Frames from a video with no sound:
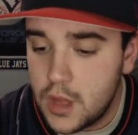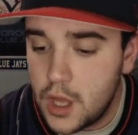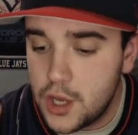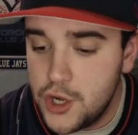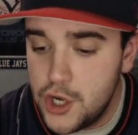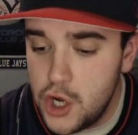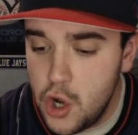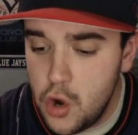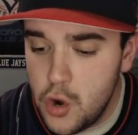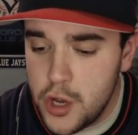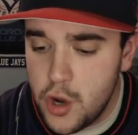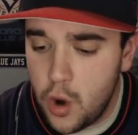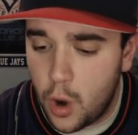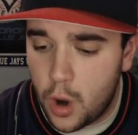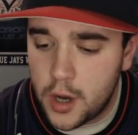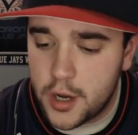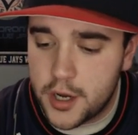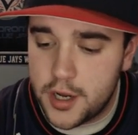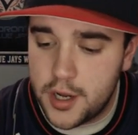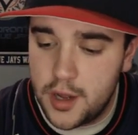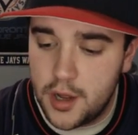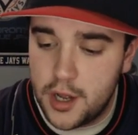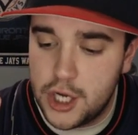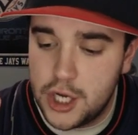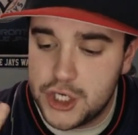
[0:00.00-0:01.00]
New
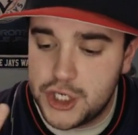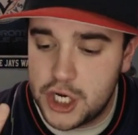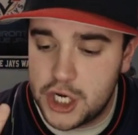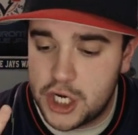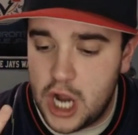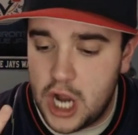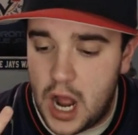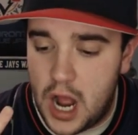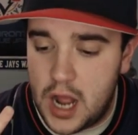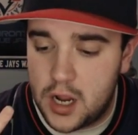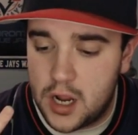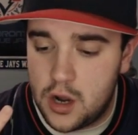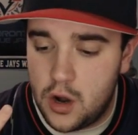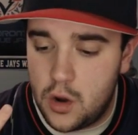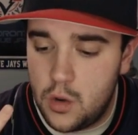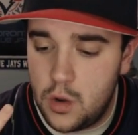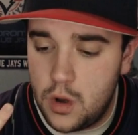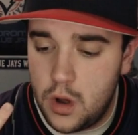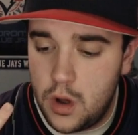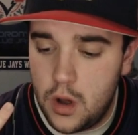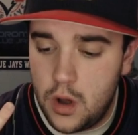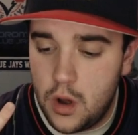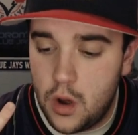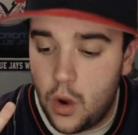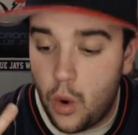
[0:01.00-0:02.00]
York, Chicago,
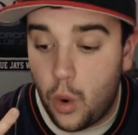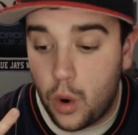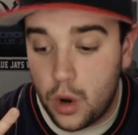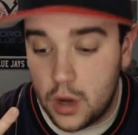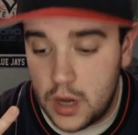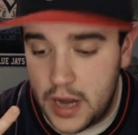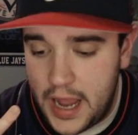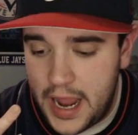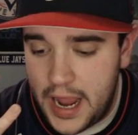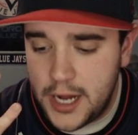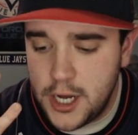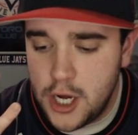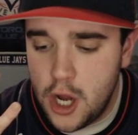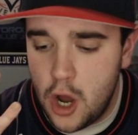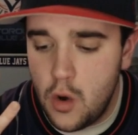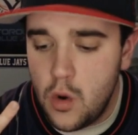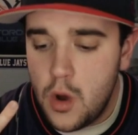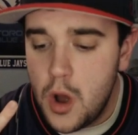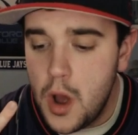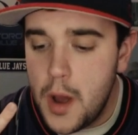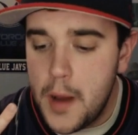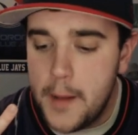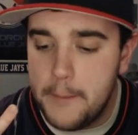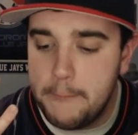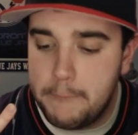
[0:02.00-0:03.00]
Orlando,
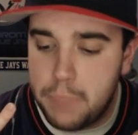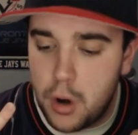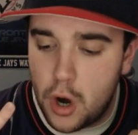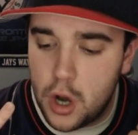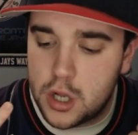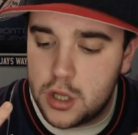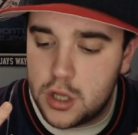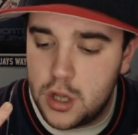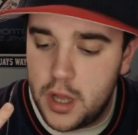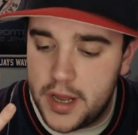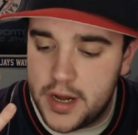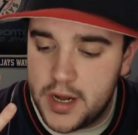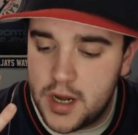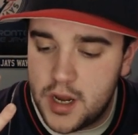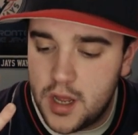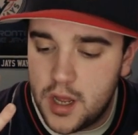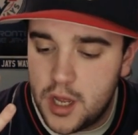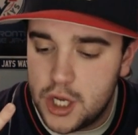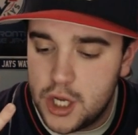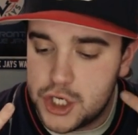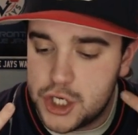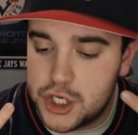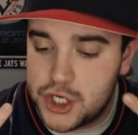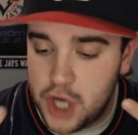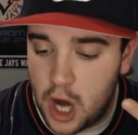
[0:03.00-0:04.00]
Brooklyn,
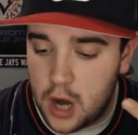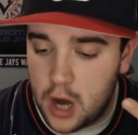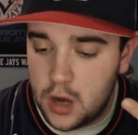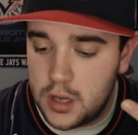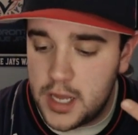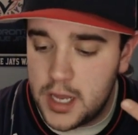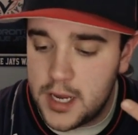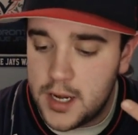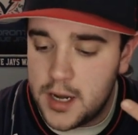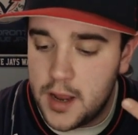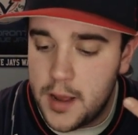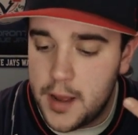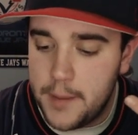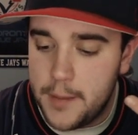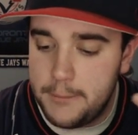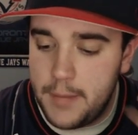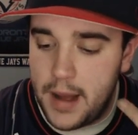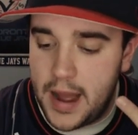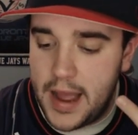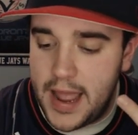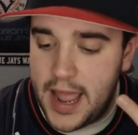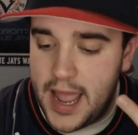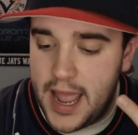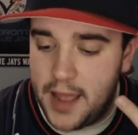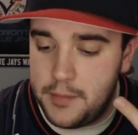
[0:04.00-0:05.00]
Charlotte,
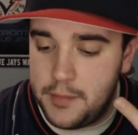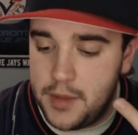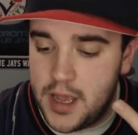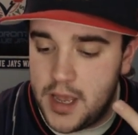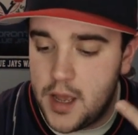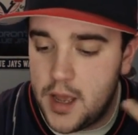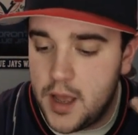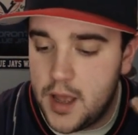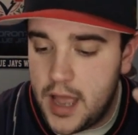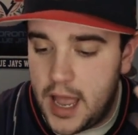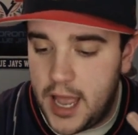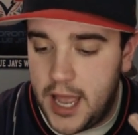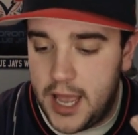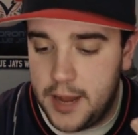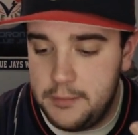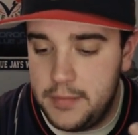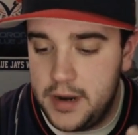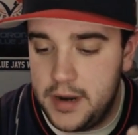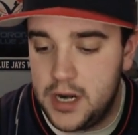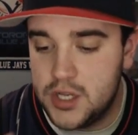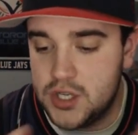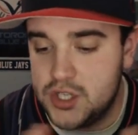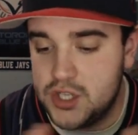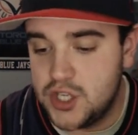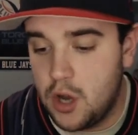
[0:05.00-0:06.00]
Miami, and
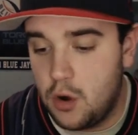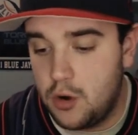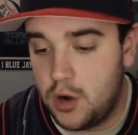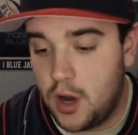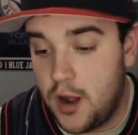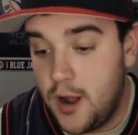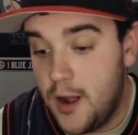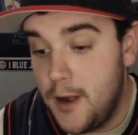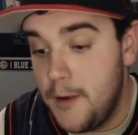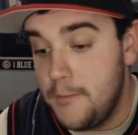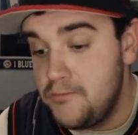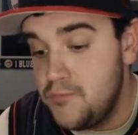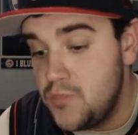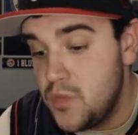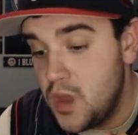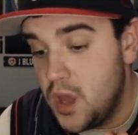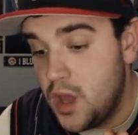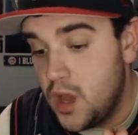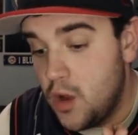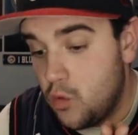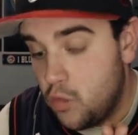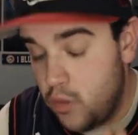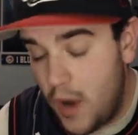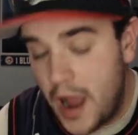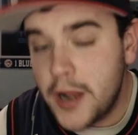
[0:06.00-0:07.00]
Minnesota.
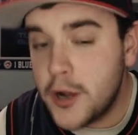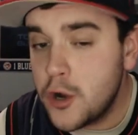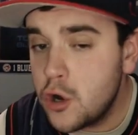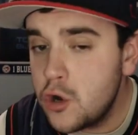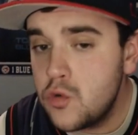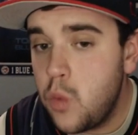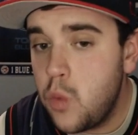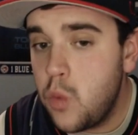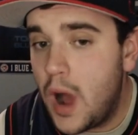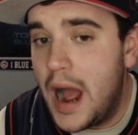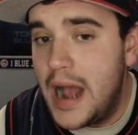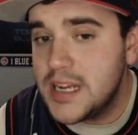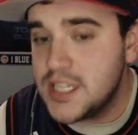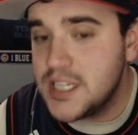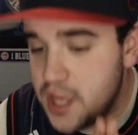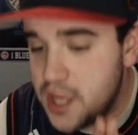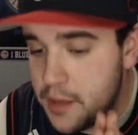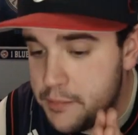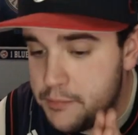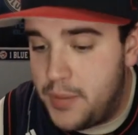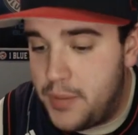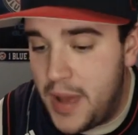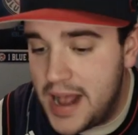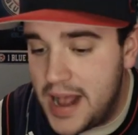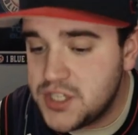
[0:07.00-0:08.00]
Record-wise, the
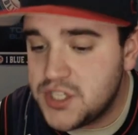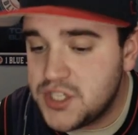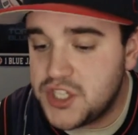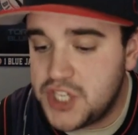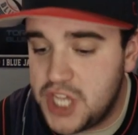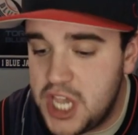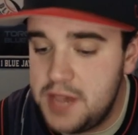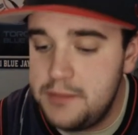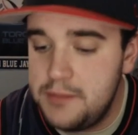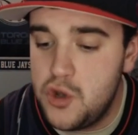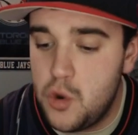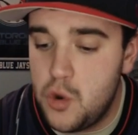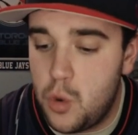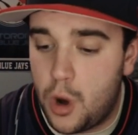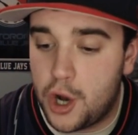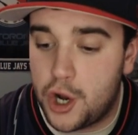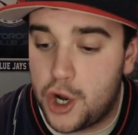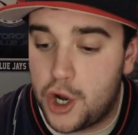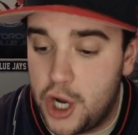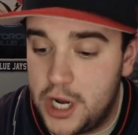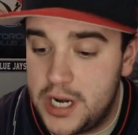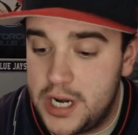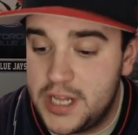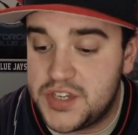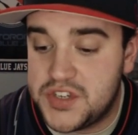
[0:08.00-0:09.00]
best team you are
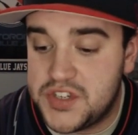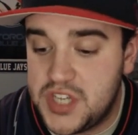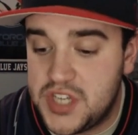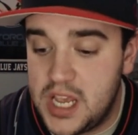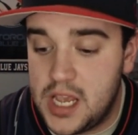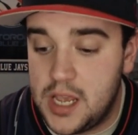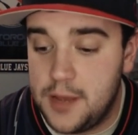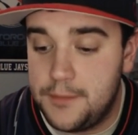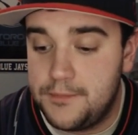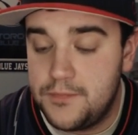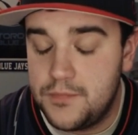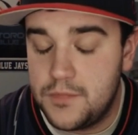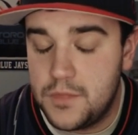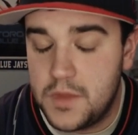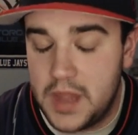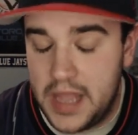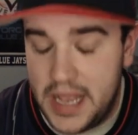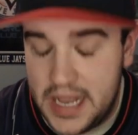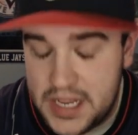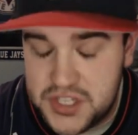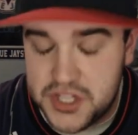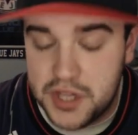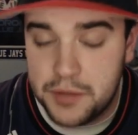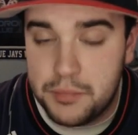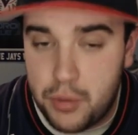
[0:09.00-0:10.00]
going to see
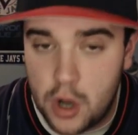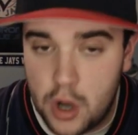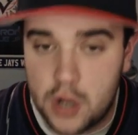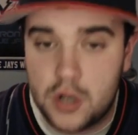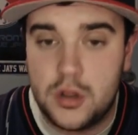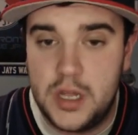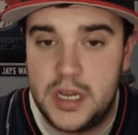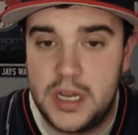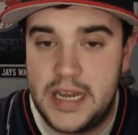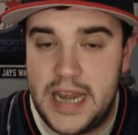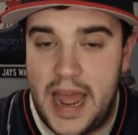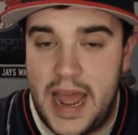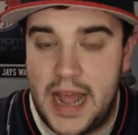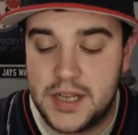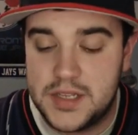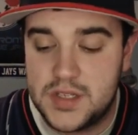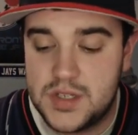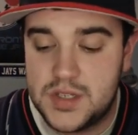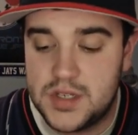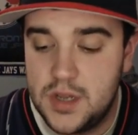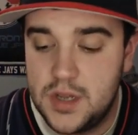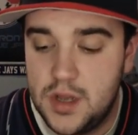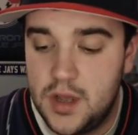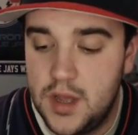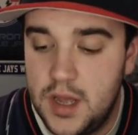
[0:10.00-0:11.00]
is the Brooklyn
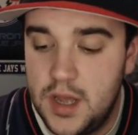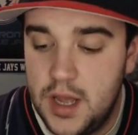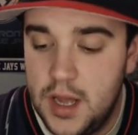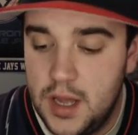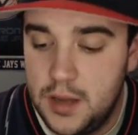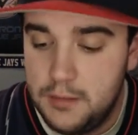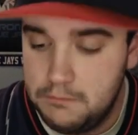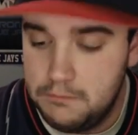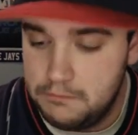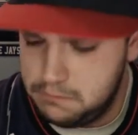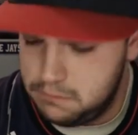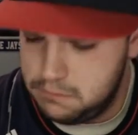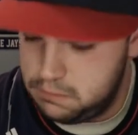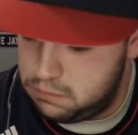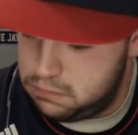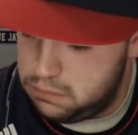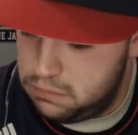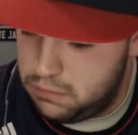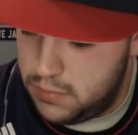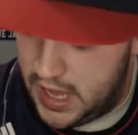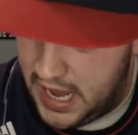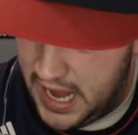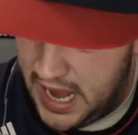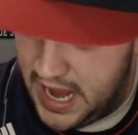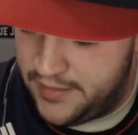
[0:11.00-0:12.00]
Nets,
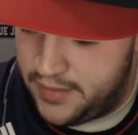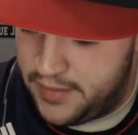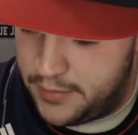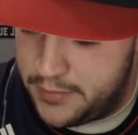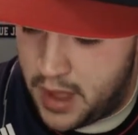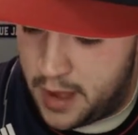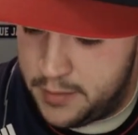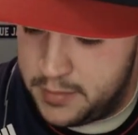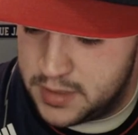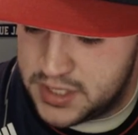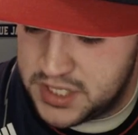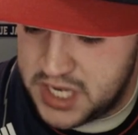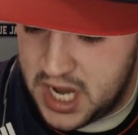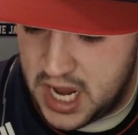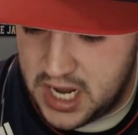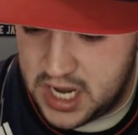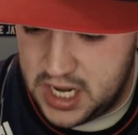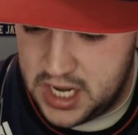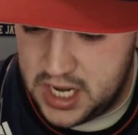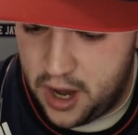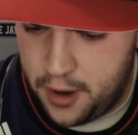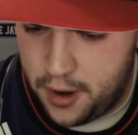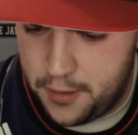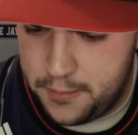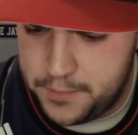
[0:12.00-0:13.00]
if I'm not mistaken
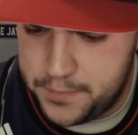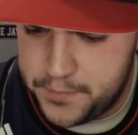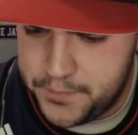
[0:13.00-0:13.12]
here.